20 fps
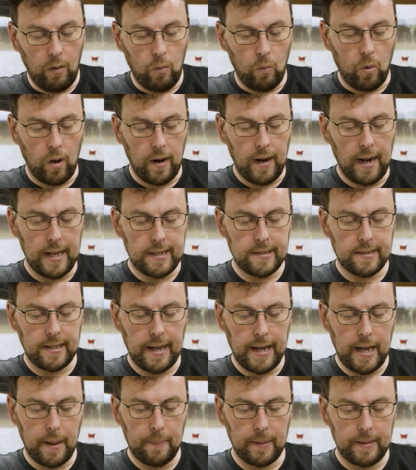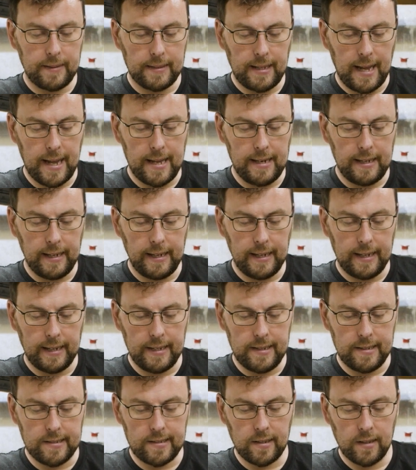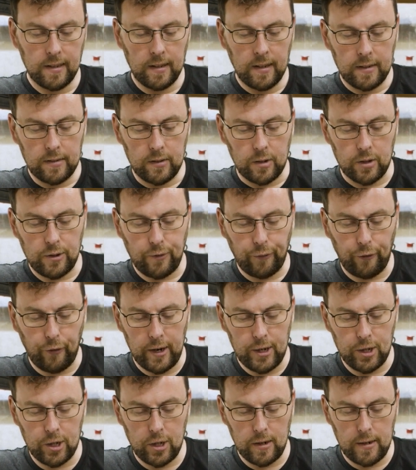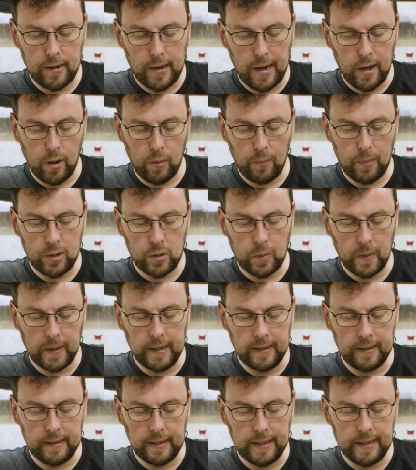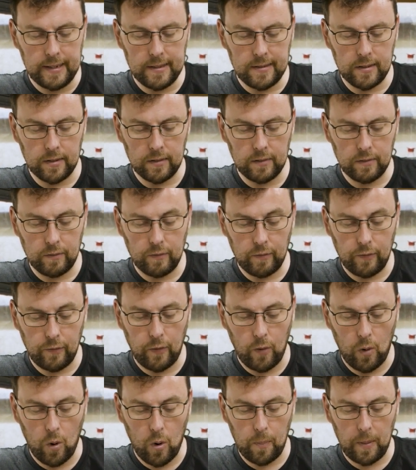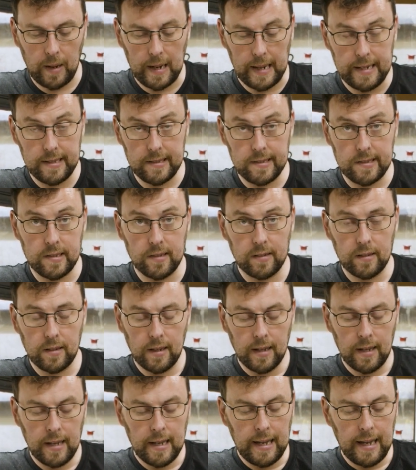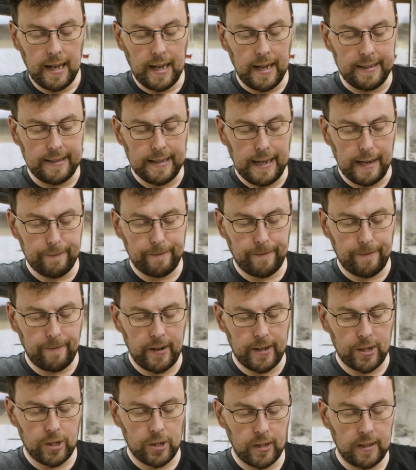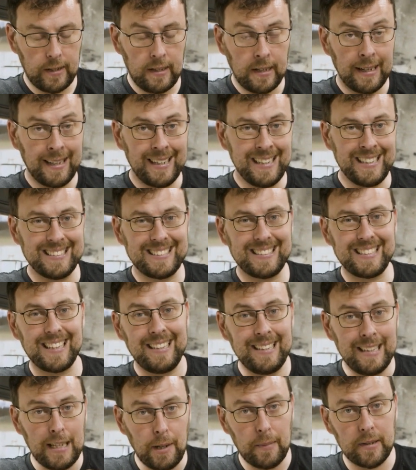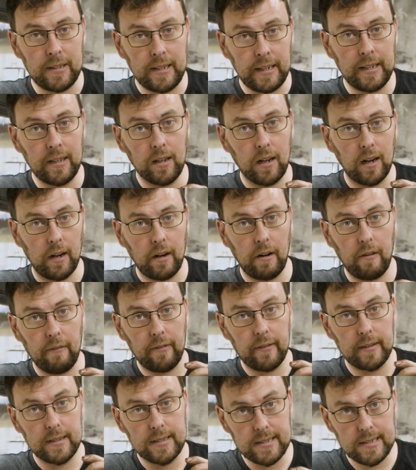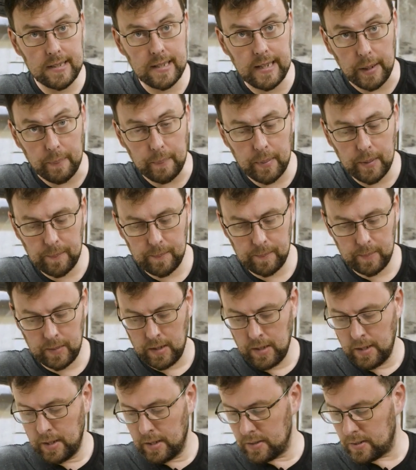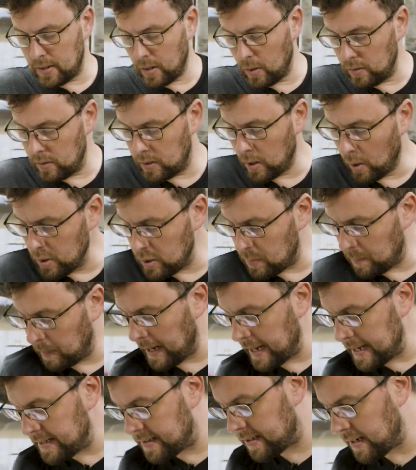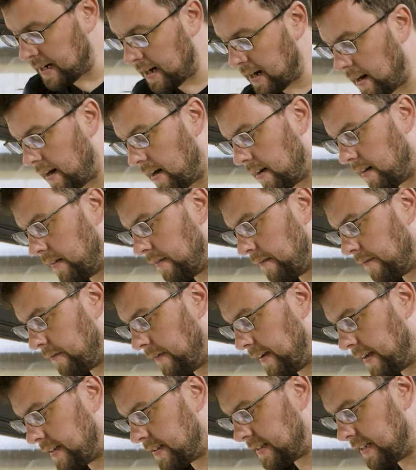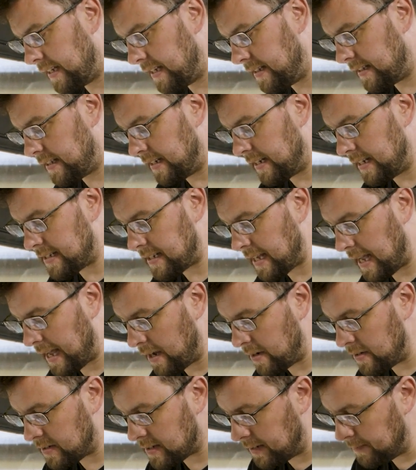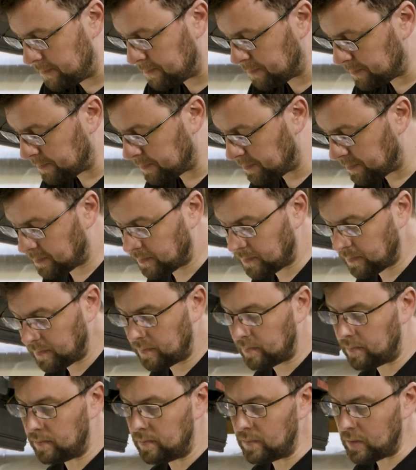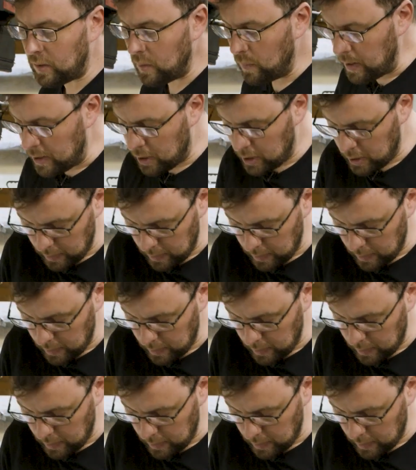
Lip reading: What has to happen then is there's friction now between these four plates, and that friction is the limiting of slip. So those plates are fixed into this housing, which